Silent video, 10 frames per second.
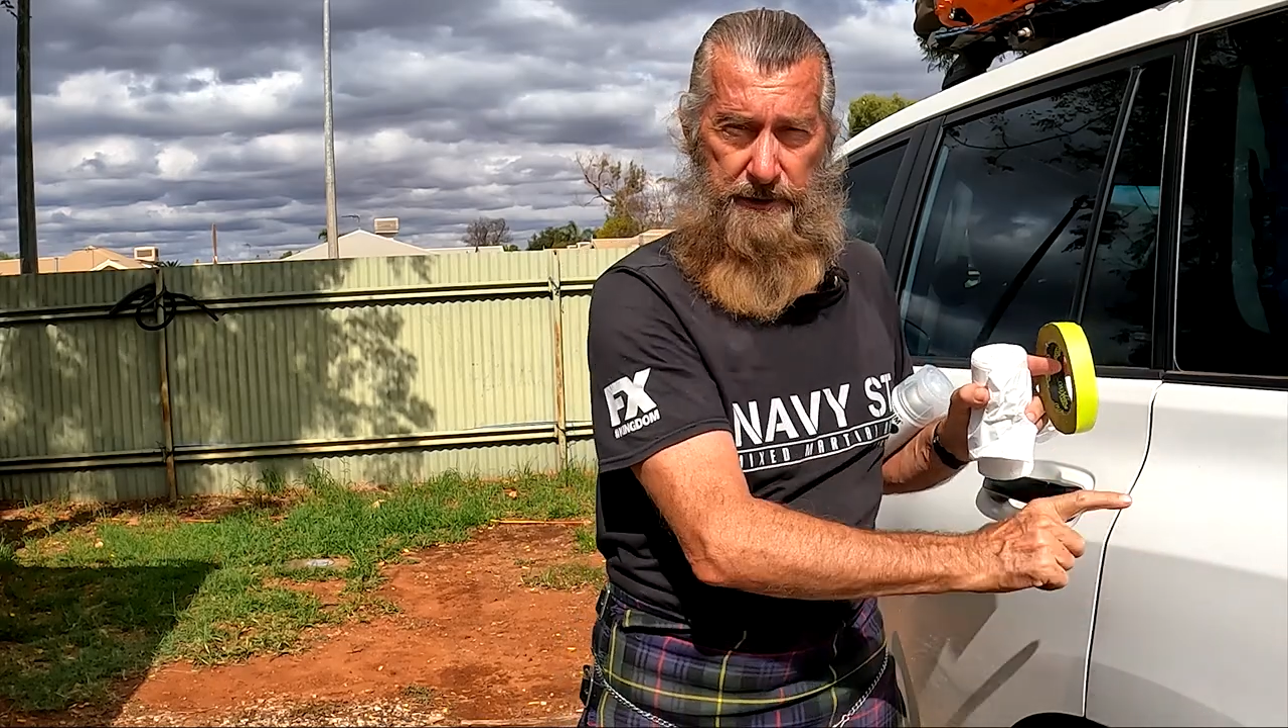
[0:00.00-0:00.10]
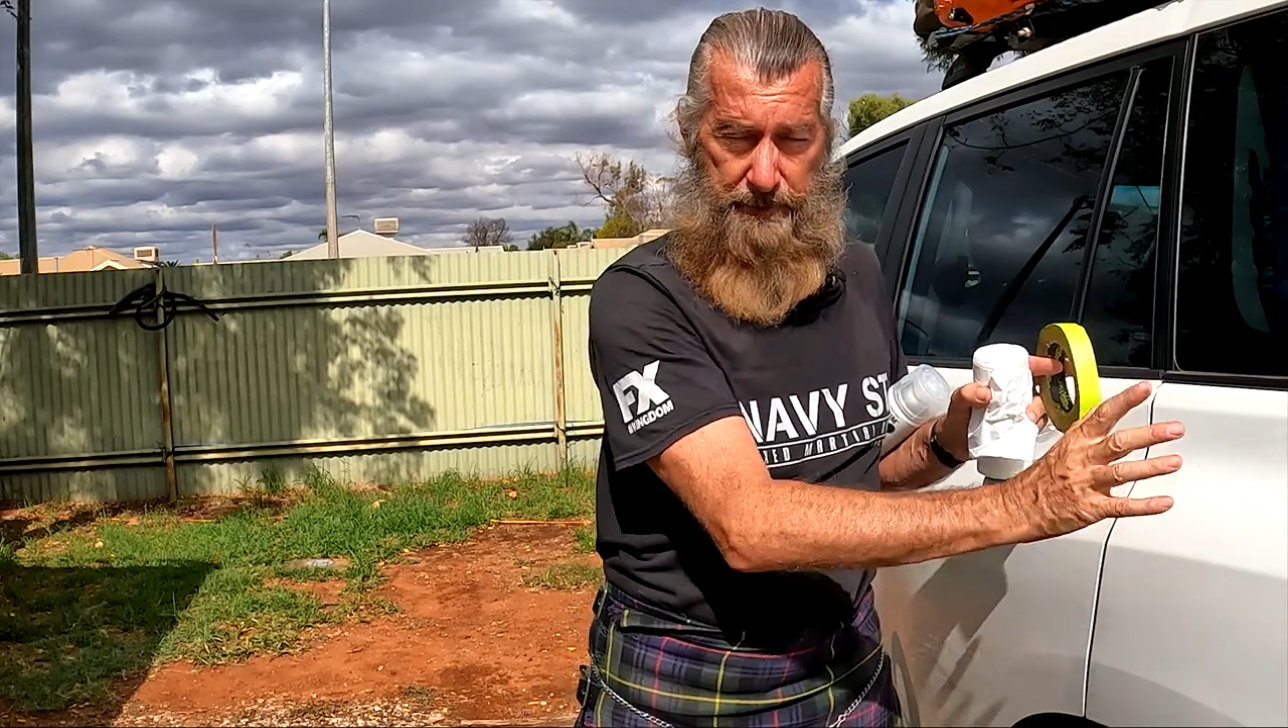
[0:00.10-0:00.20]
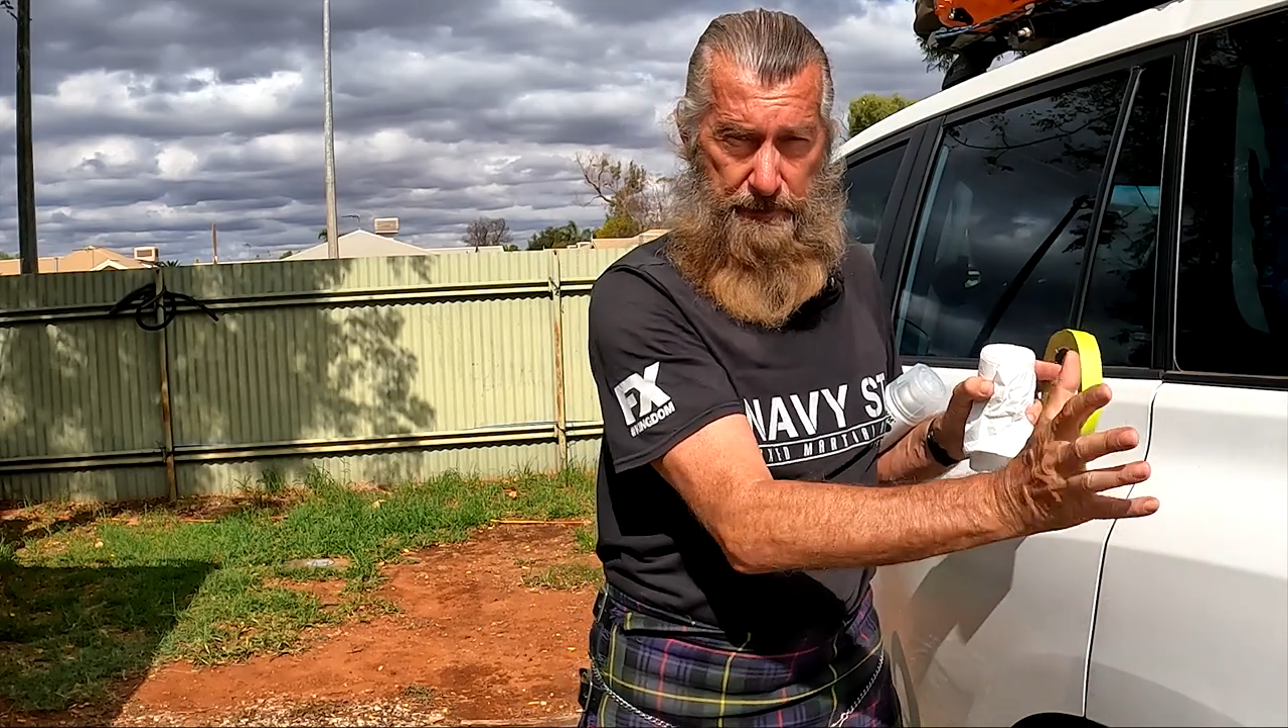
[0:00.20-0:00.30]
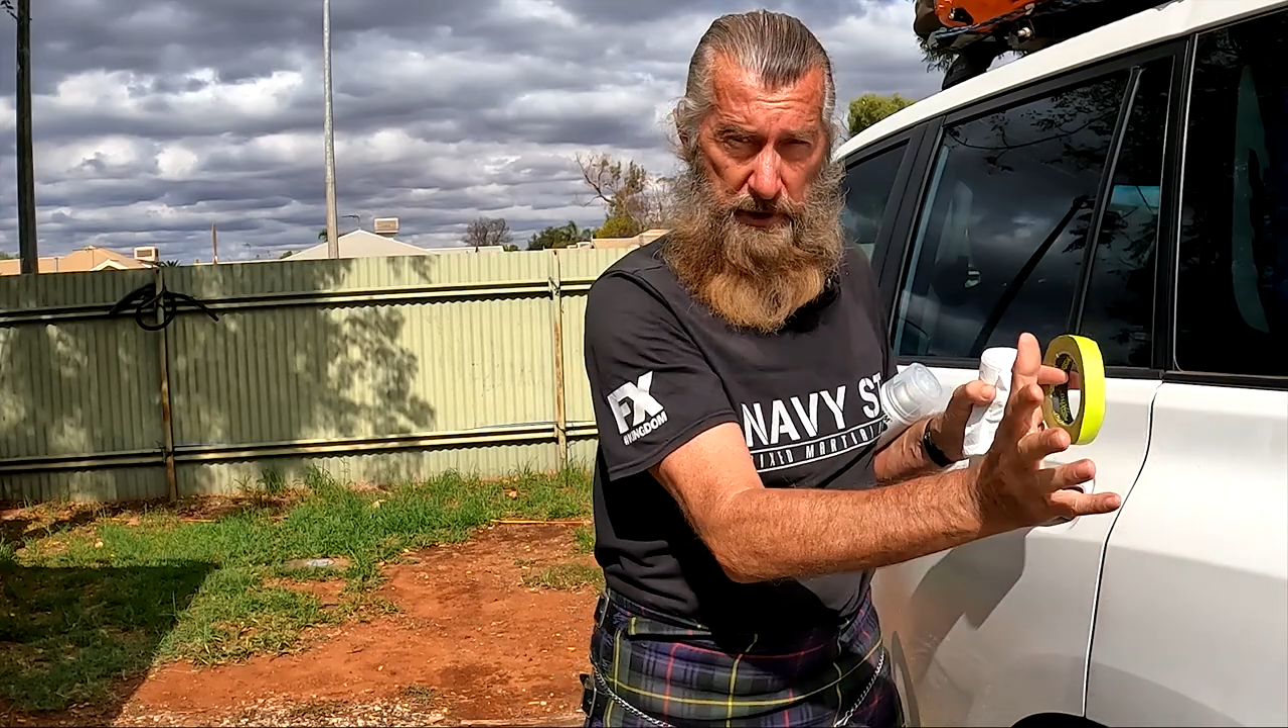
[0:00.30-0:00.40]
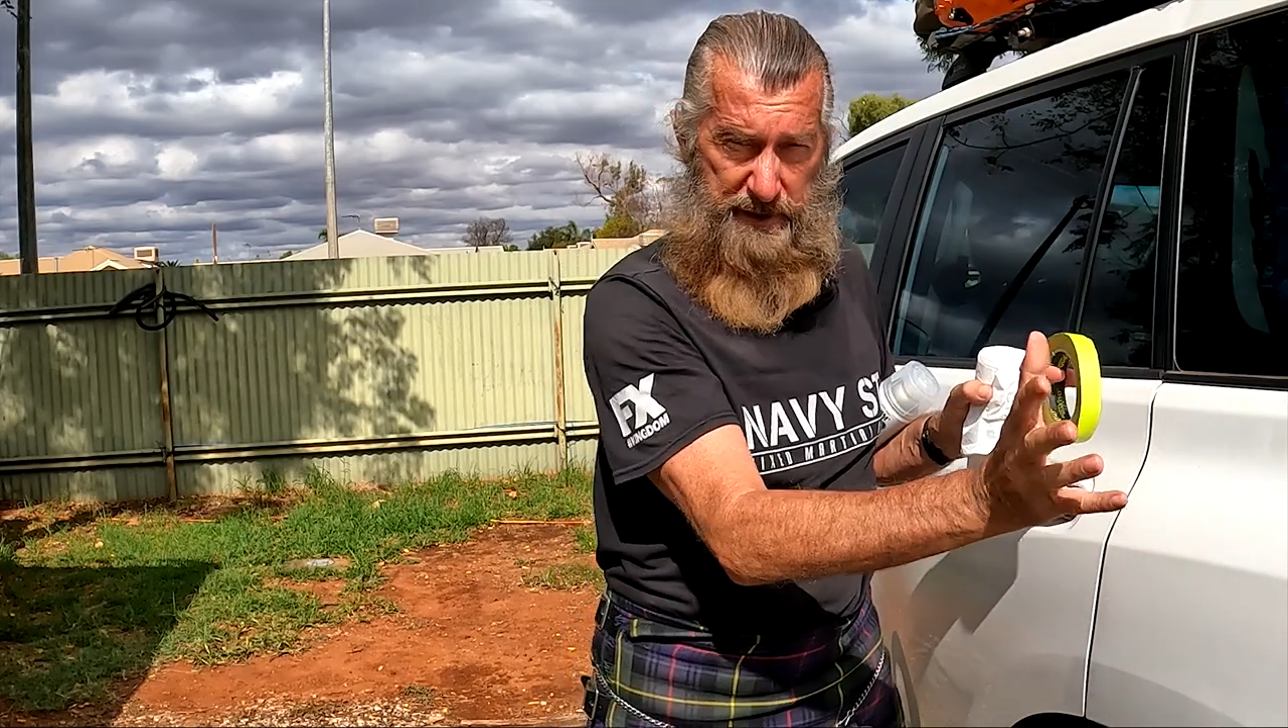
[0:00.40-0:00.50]
or
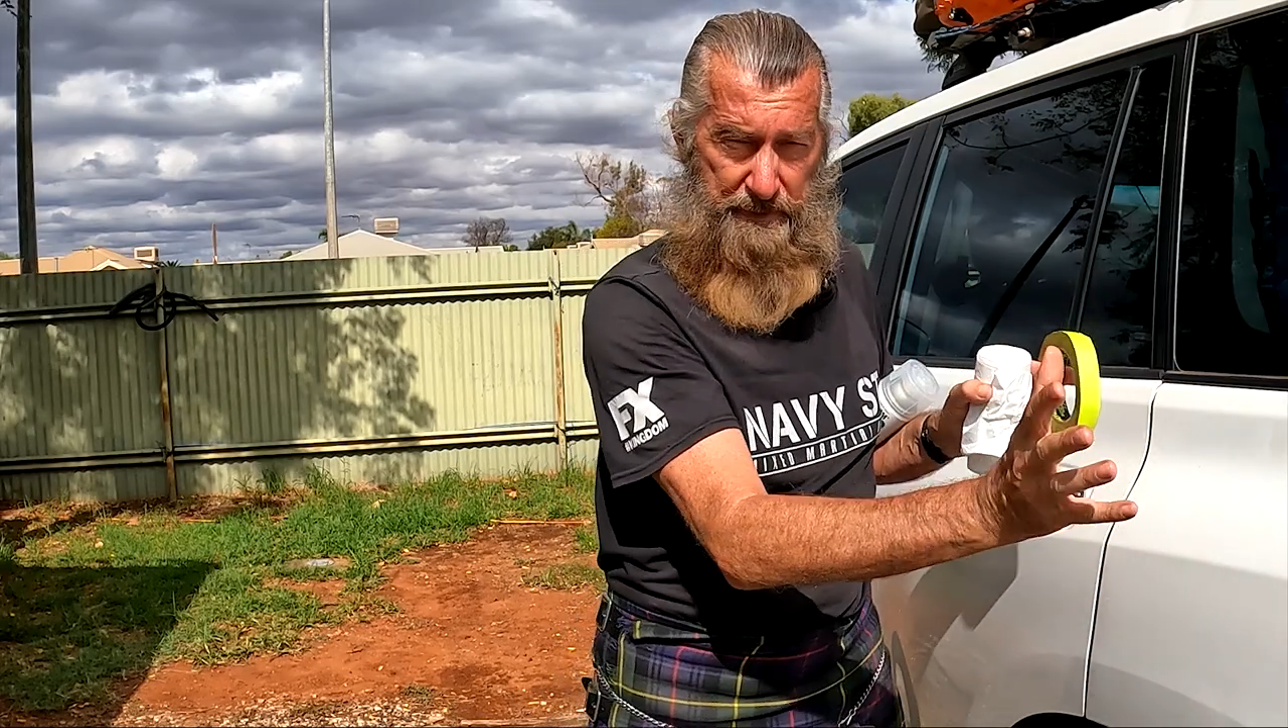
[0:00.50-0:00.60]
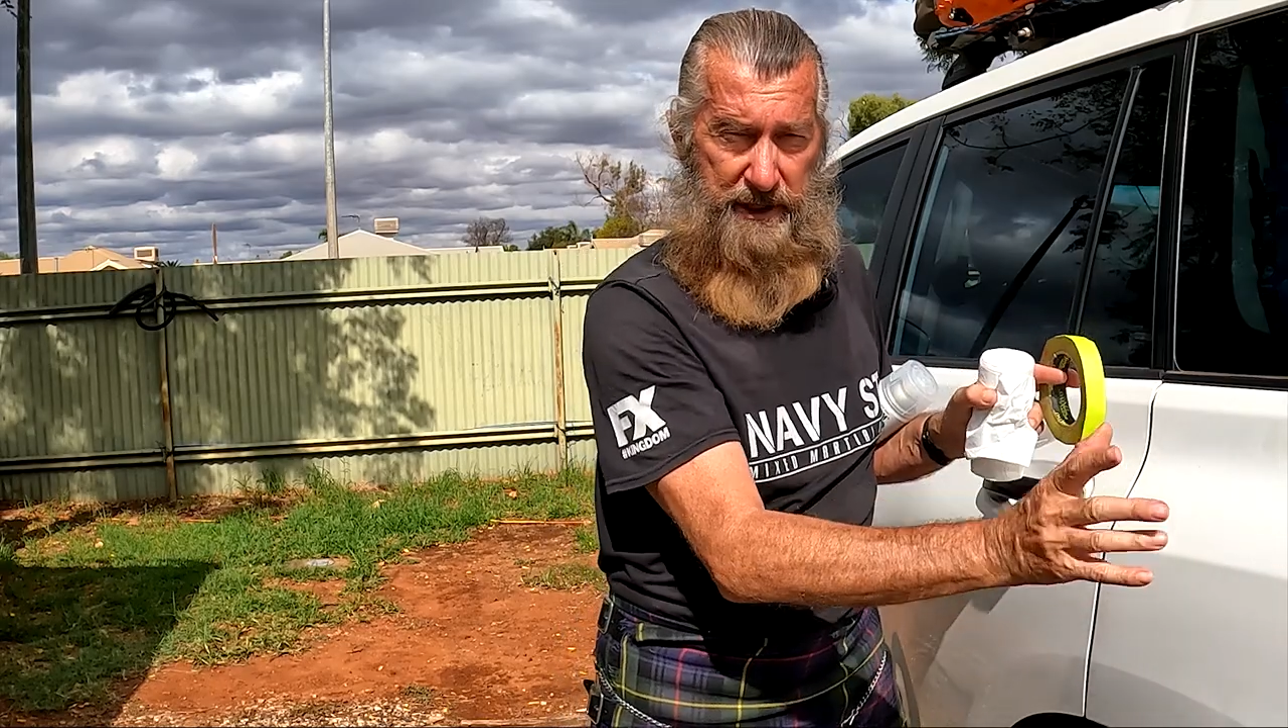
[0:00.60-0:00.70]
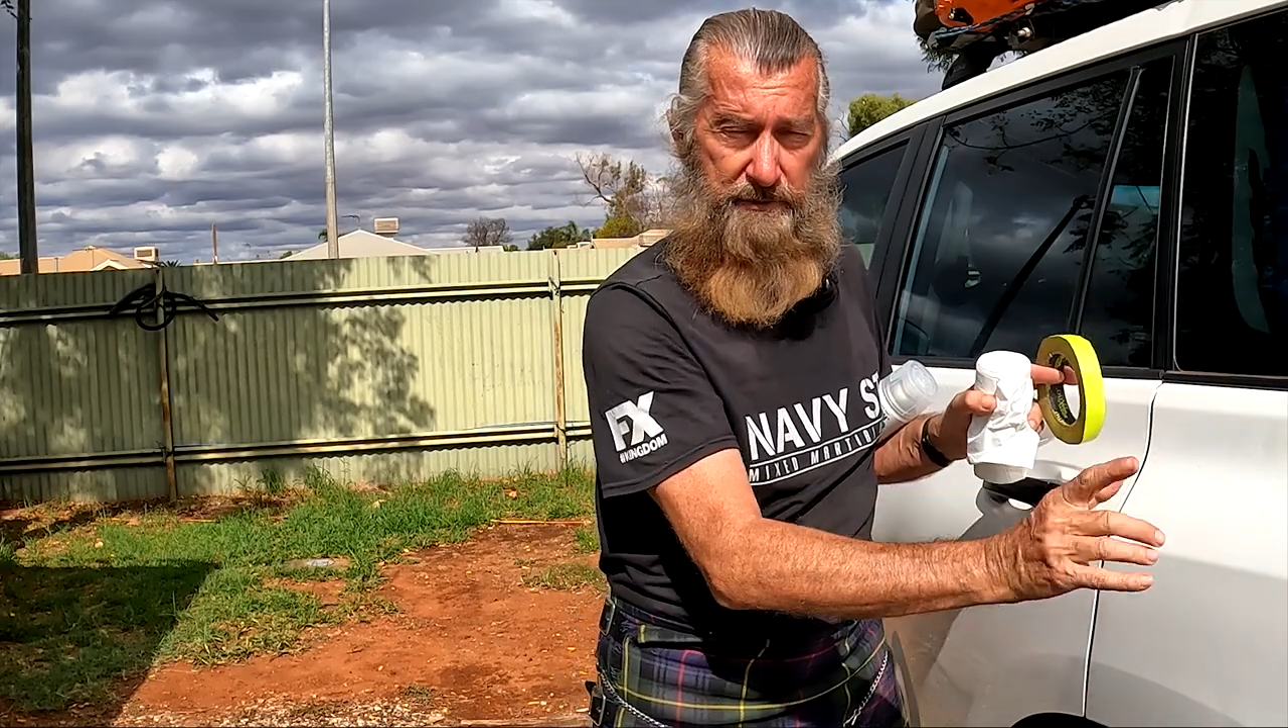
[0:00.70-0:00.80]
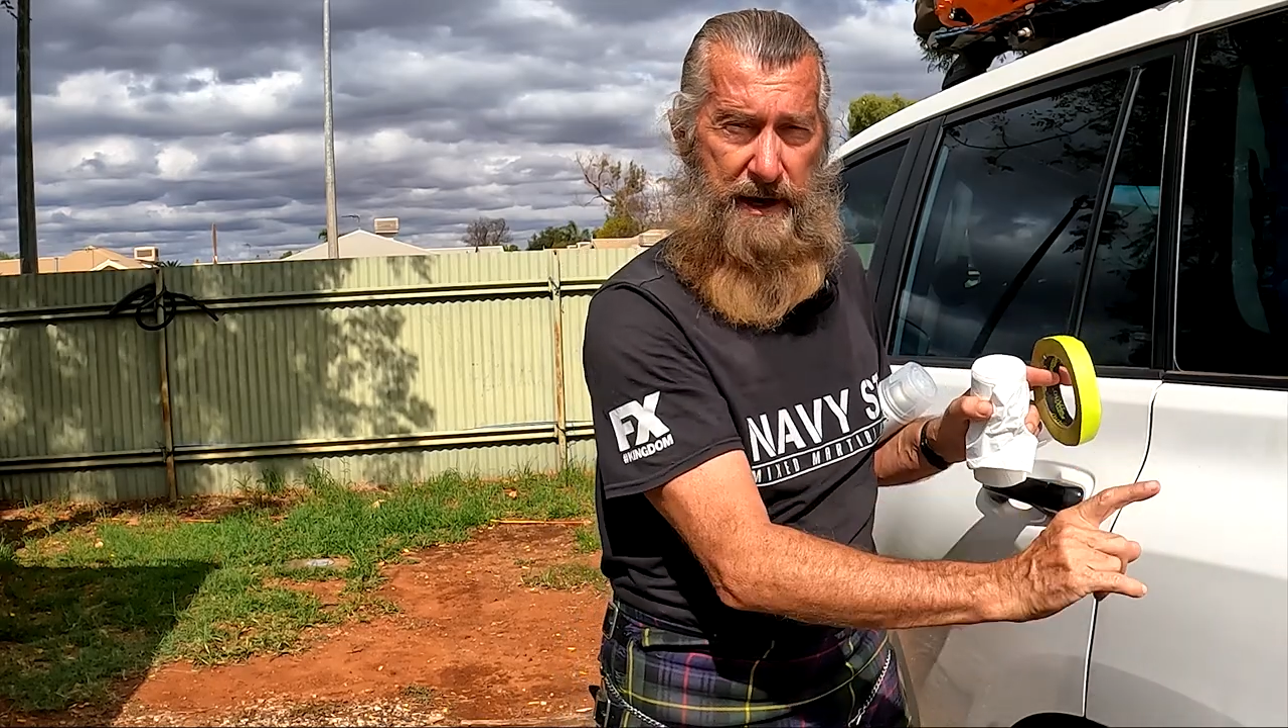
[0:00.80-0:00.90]
the Perspex